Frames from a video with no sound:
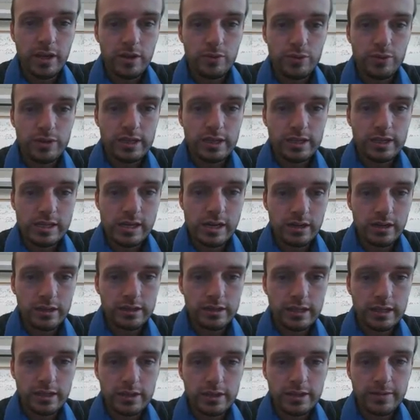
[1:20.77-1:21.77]
we can
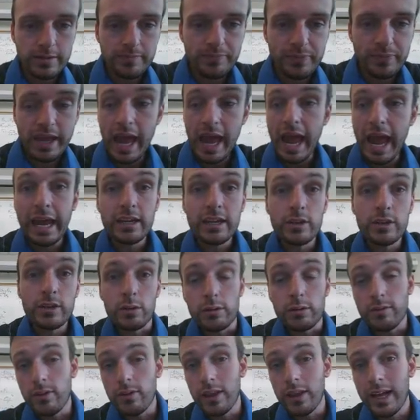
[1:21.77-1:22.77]
calculate the
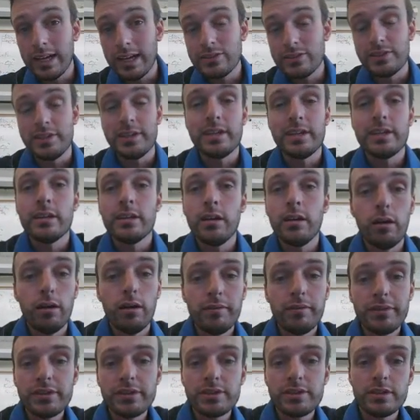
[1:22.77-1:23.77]
angular velocity of
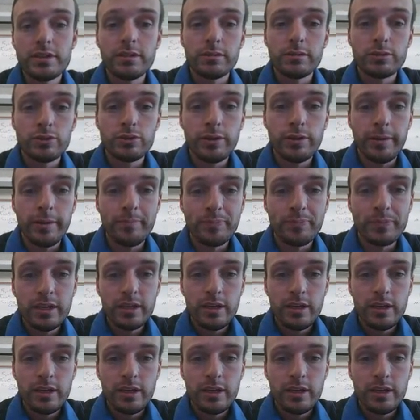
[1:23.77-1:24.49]
the steel drum,